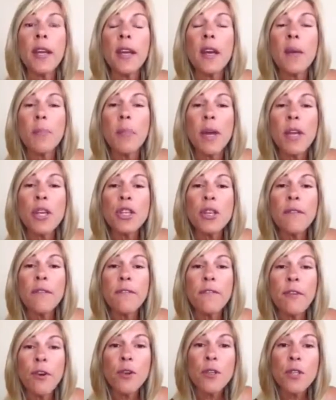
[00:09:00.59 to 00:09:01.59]
a bunch of
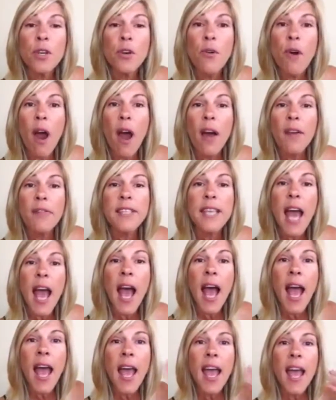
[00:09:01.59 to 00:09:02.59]
photographs.
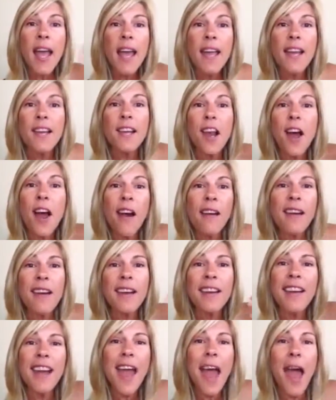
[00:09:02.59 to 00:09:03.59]
Hi,
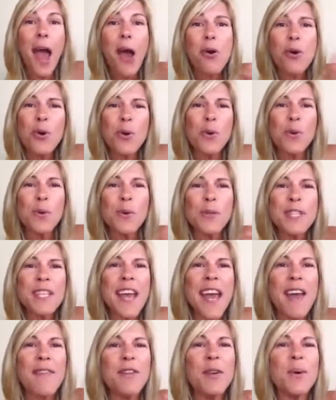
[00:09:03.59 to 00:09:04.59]
Lauren, how cool to
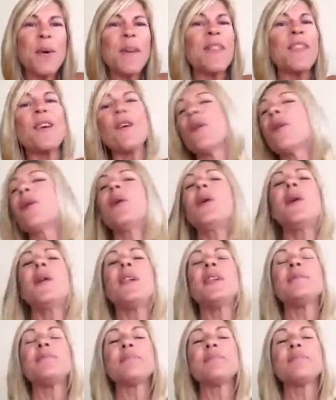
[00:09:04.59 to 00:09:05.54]
have you on the call.